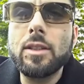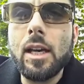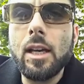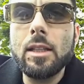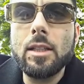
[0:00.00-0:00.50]

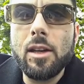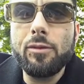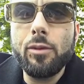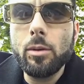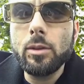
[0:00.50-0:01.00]
seconds, and he
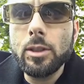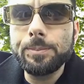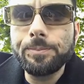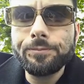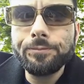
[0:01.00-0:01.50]
folds.
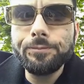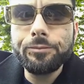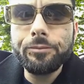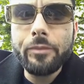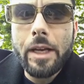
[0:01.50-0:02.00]

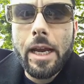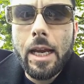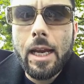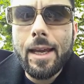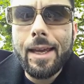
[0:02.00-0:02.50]

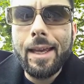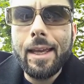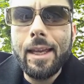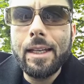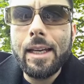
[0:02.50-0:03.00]
And